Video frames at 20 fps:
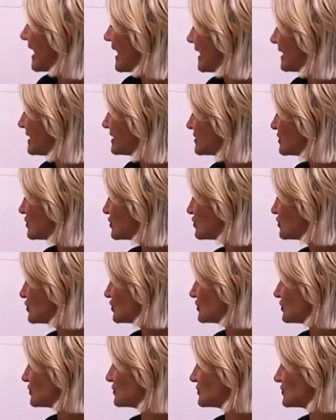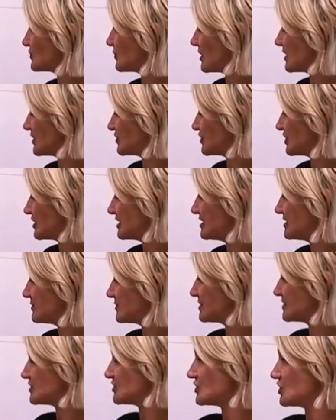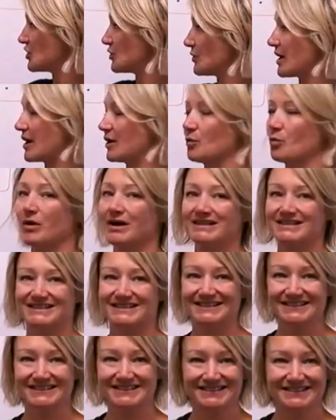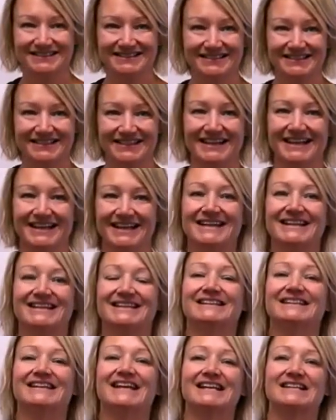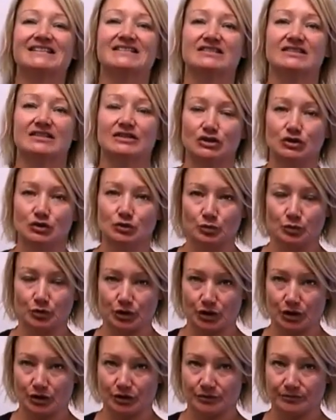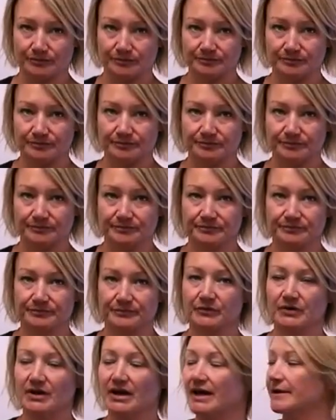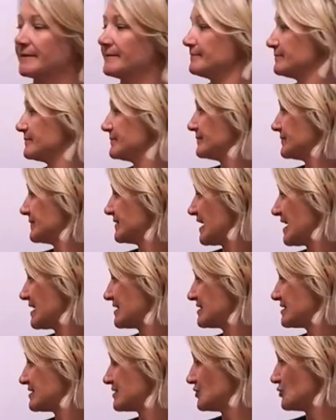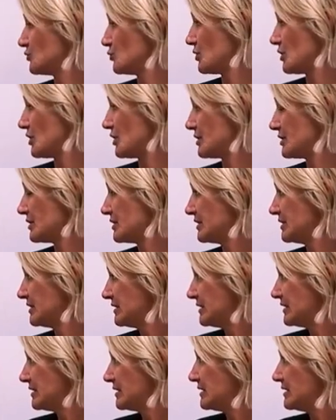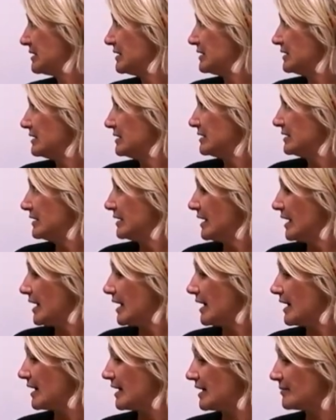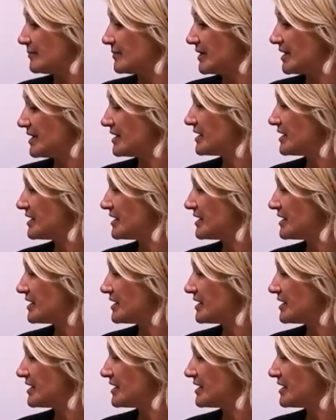answers to those questions was no, I wasn't. Yes, you were. Okay. Yes, you were. Um,